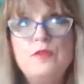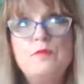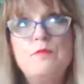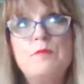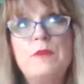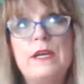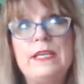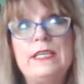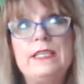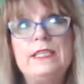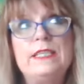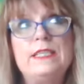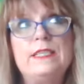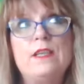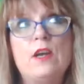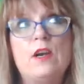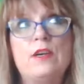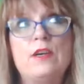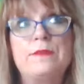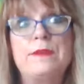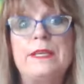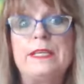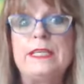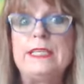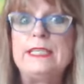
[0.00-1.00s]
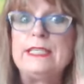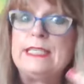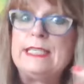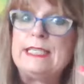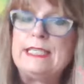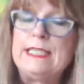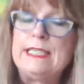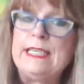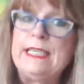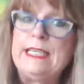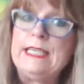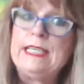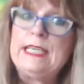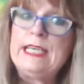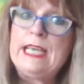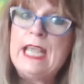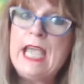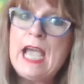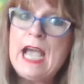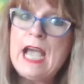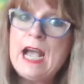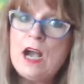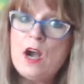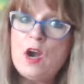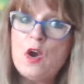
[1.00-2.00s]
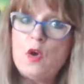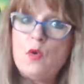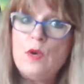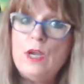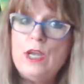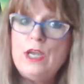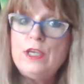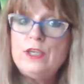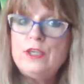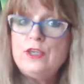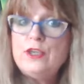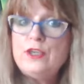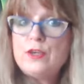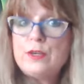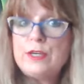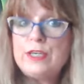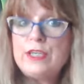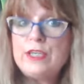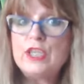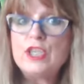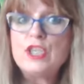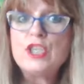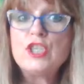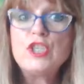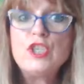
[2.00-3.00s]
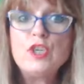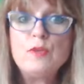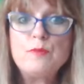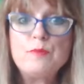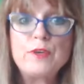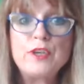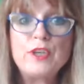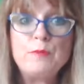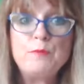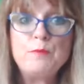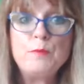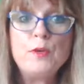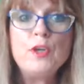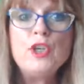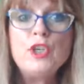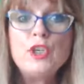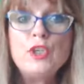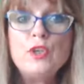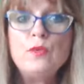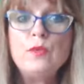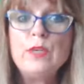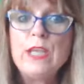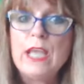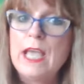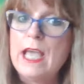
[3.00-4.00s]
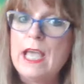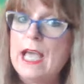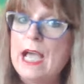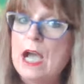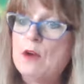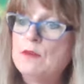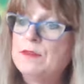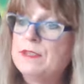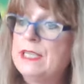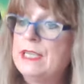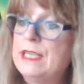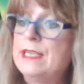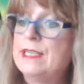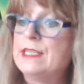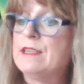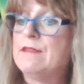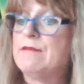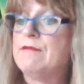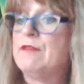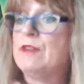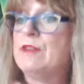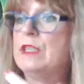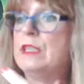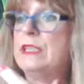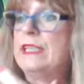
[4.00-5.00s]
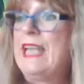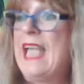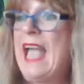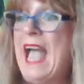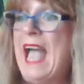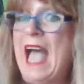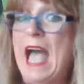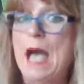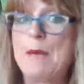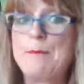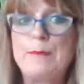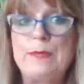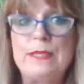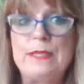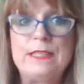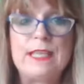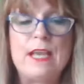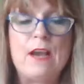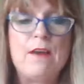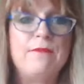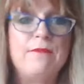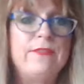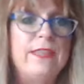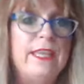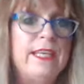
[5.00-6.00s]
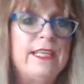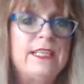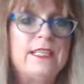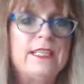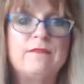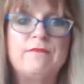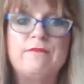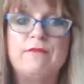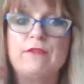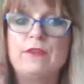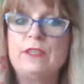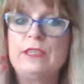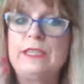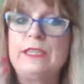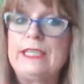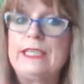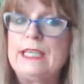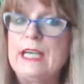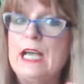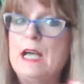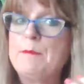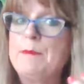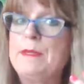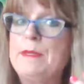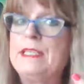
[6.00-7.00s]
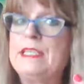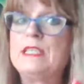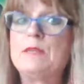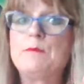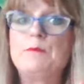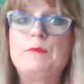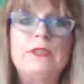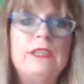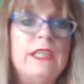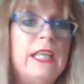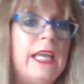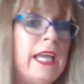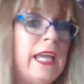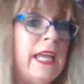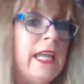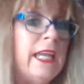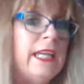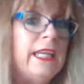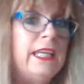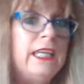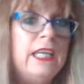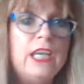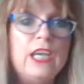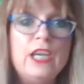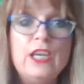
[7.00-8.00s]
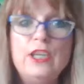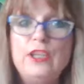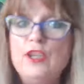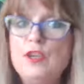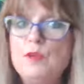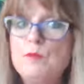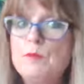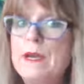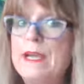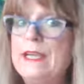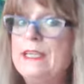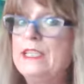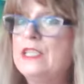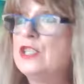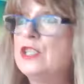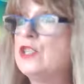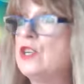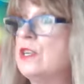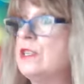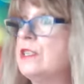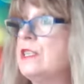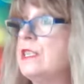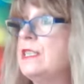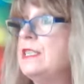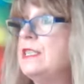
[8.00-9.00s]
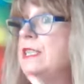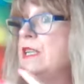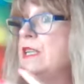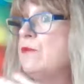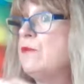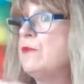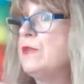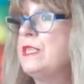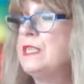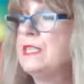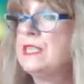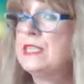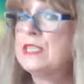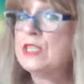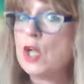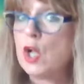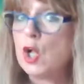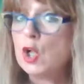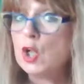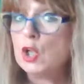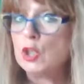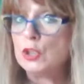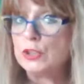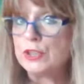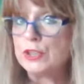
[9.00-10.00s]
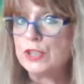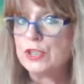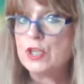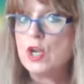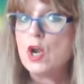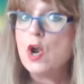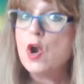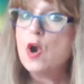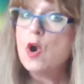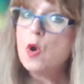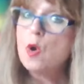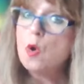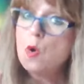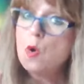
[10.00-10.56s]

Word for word: You might already see now during the super moon how things have really happened, how things have really come into play. You might start to see results